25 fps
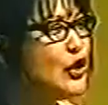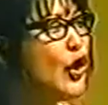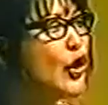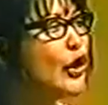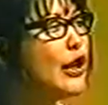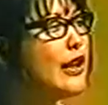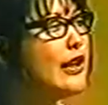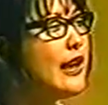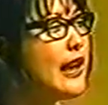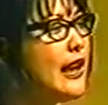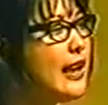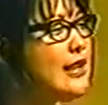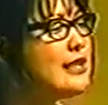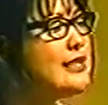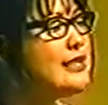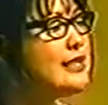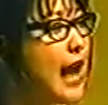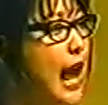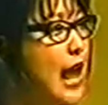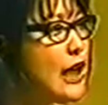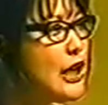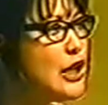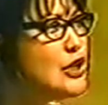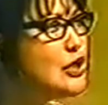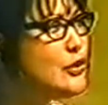go to King's
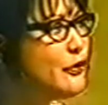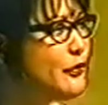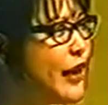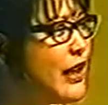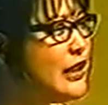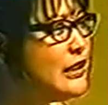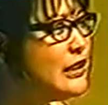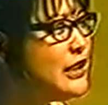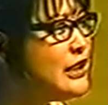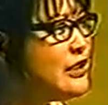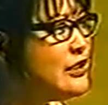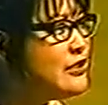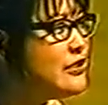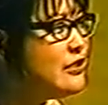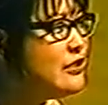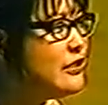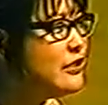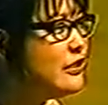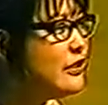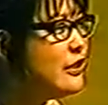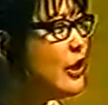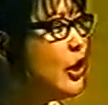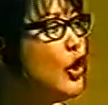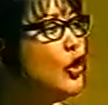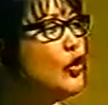College of England?
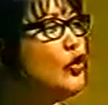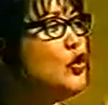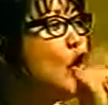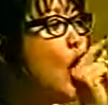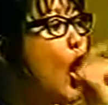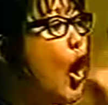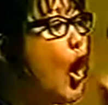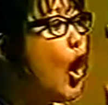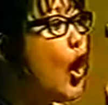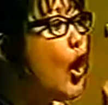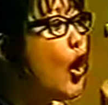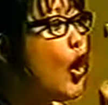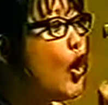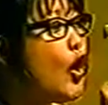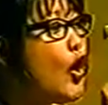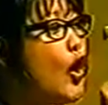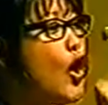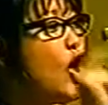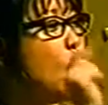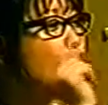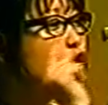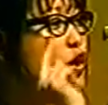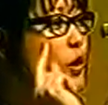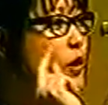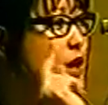No.
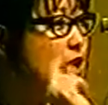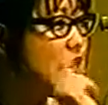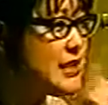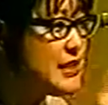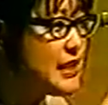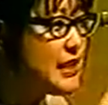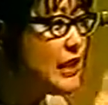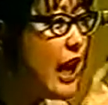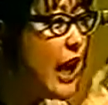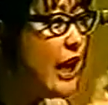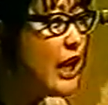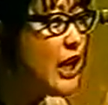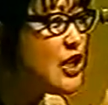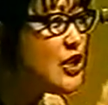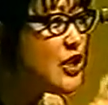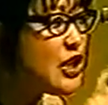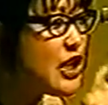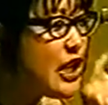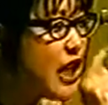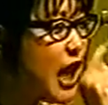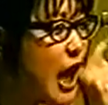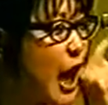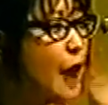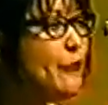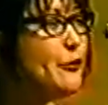Queen's
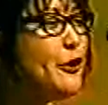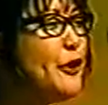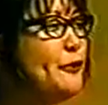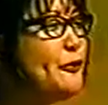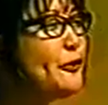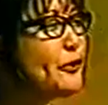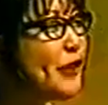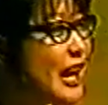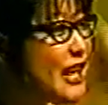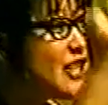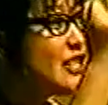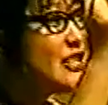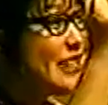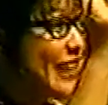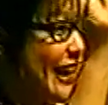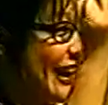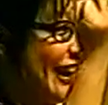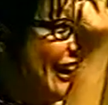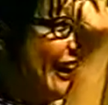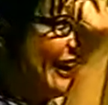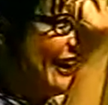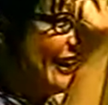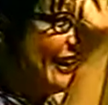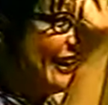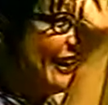Cottage of
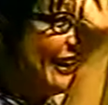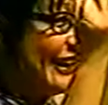Flushing.